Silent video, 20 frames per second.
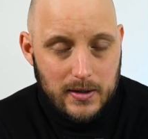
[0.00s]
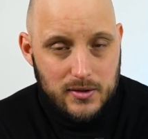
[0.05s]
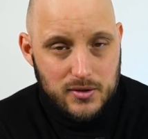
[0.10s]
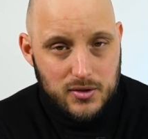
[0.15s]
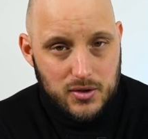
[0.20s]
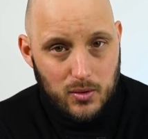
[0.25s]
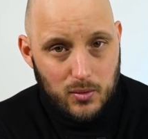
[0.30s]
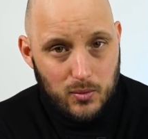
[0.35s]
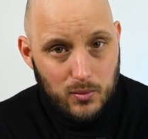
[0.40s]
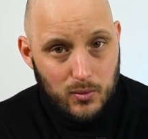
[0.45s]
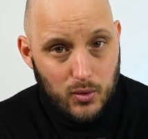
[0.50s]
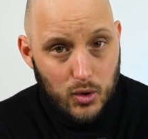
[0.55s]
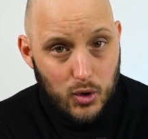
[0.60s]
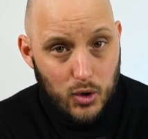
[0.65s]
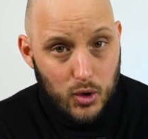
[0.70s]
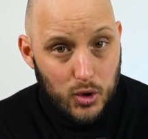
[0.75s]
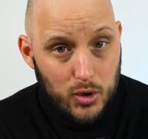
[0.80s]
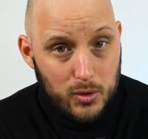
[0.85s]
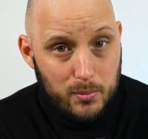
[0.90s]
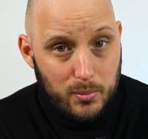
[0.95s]
So
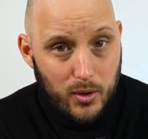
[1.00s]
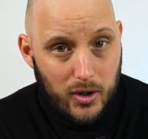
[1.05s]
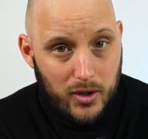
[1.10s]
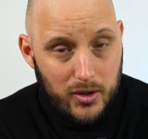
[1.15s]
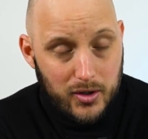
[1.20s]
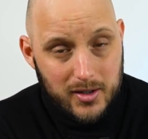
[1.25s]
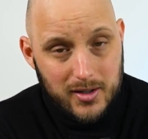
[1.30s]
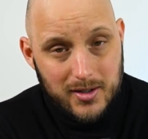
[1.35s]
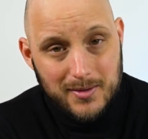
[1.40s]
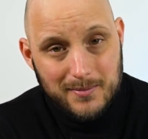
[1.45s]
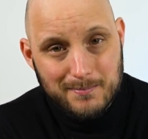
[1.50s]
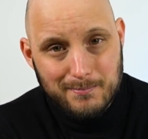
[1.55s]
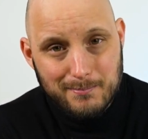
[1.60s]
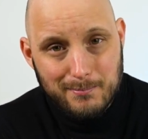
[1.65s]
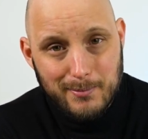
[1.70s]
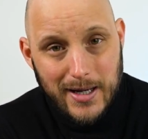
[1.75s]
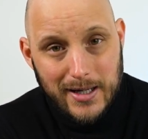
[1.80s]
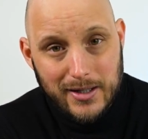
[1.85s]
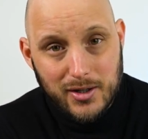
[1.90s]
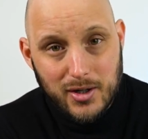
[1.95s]
good product,
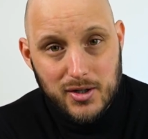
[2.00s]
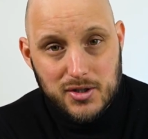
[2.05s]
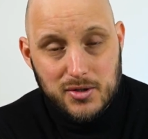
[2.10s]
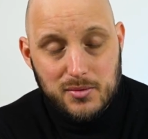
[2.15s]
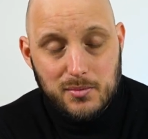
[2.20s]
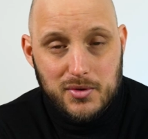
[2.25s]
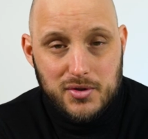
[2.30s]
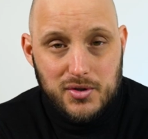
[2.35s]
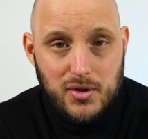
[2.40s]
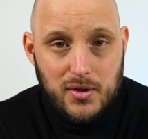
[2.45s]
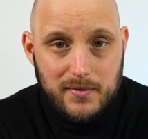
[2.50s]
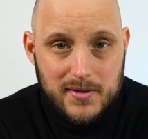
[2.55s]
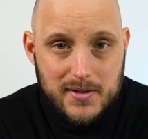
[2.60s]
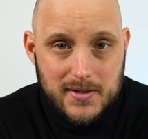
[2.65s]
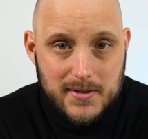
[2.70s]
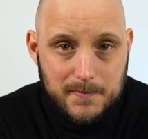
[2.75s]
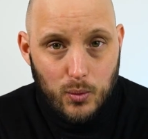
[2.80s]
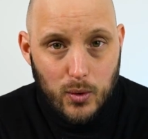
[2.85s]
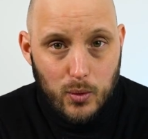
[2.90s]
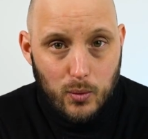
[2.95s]
bad customer
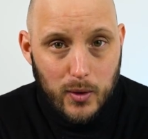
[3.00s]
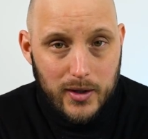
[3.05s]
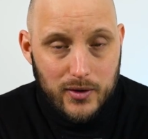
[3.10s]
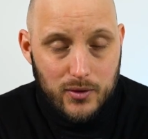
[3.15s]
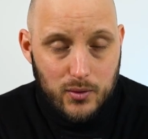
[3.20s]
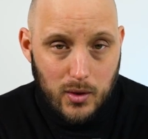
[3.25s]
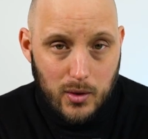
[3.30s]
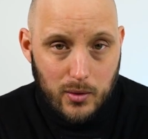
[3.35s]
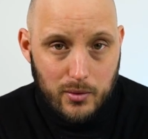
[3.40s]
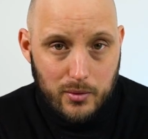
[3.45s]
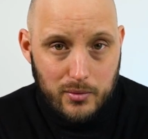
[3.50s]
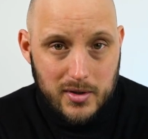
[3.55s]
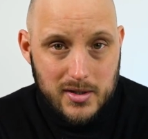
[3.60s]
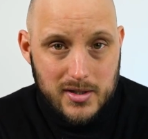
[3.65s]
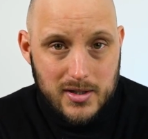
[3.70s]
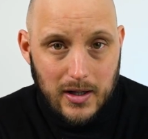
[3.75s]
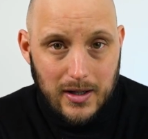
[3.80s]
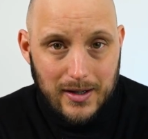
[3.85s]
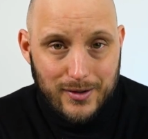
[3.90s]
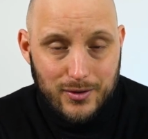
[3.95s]
service. We went to our
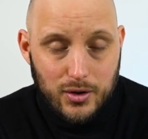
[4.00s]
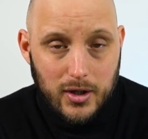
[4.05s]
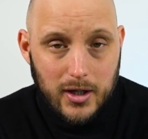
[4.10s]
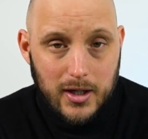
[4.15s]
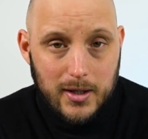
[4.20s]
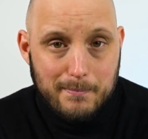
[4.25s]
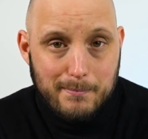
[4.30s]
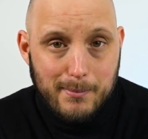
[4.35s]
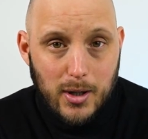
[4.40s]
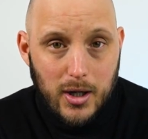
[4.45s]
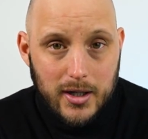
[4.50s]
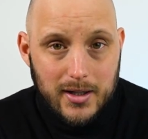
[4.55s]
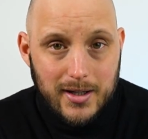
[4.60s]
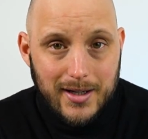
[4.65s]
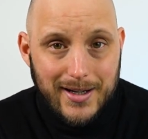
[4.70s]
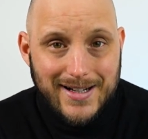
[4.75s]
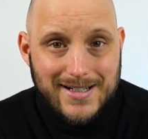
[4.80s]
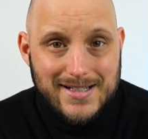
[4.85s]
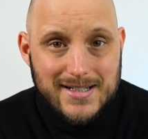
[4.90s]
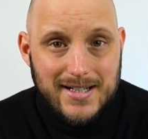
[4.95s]
reseller and bought
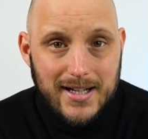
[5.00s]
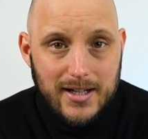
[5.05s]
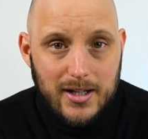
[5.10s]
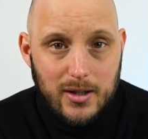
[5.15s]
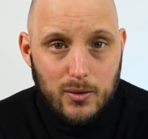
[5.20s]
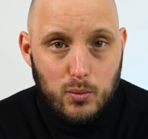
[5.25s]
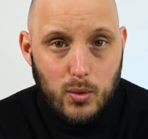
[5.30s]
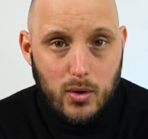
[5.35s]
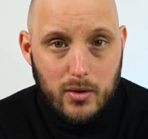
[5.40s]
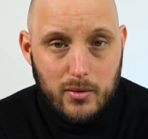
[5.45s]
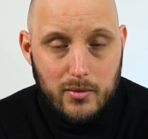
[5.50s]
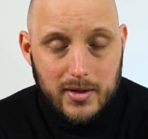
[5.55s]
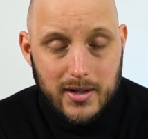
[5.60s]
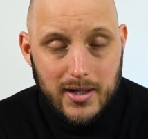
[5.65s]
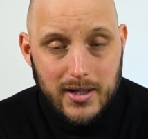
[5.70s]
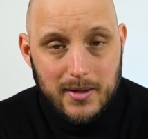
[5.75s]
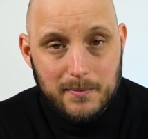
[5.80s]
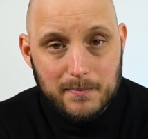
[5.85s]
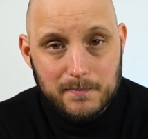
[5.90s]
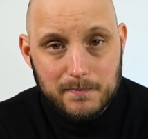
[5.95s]
extended
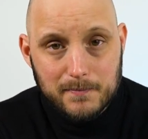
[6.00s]
warranty.